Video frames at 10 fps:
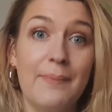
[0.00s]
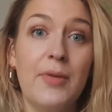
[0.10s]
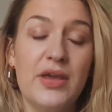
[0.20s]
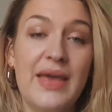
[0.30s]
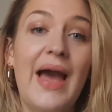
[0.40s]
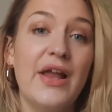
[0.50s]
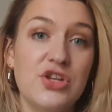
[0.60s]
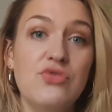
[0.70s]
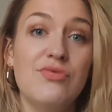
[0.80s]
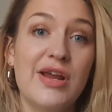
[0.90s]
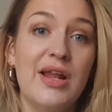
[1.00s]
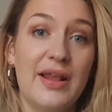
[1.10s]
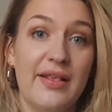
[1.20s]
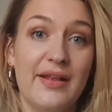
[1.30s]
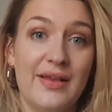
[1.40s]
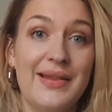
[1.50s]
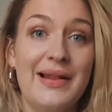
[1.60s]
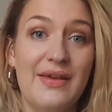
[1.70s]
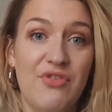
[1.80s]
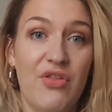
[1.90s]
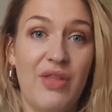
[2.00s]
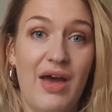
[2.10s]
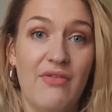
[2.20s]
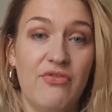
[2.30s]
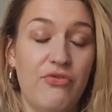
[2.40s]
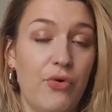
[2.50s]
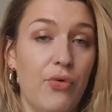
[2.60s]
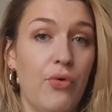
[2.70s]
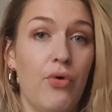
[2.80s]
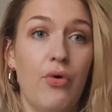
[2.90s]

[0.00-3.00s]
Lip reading: but can you realistically live on that for